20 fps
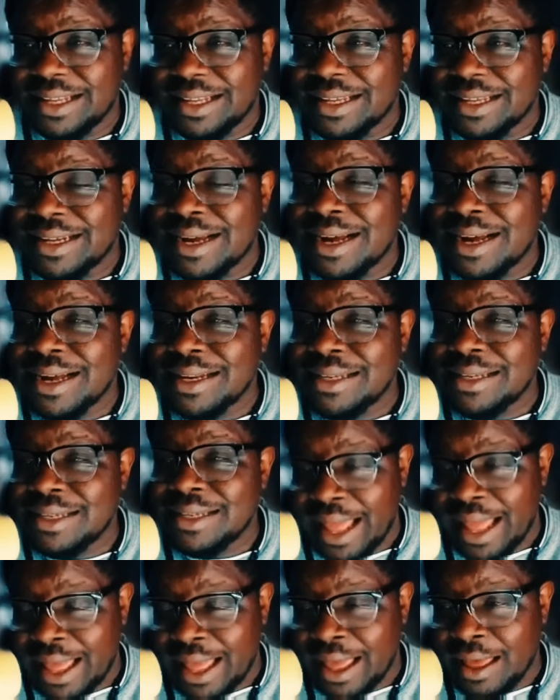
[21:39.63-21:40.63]

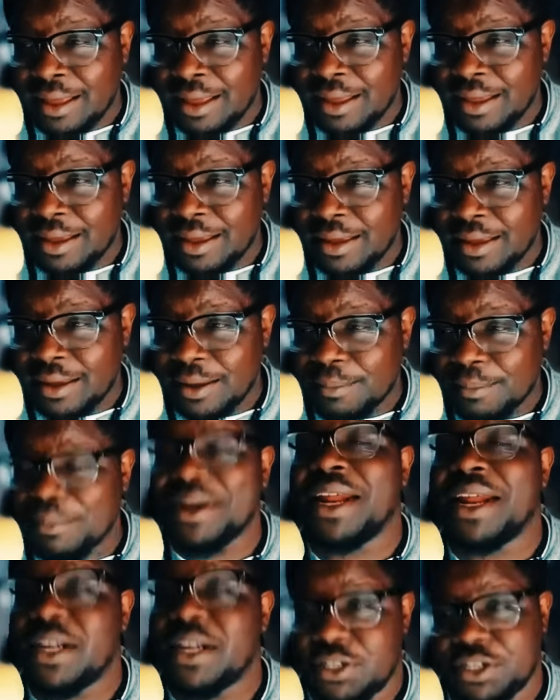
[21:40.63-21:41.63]

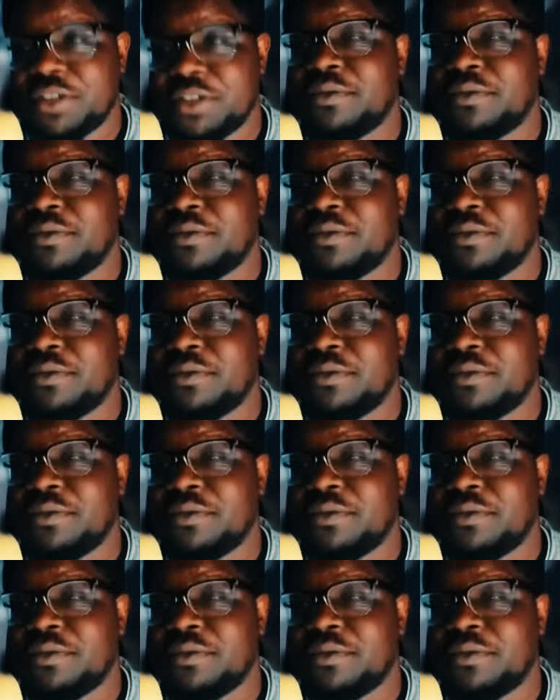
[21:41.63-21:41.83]
Contamination.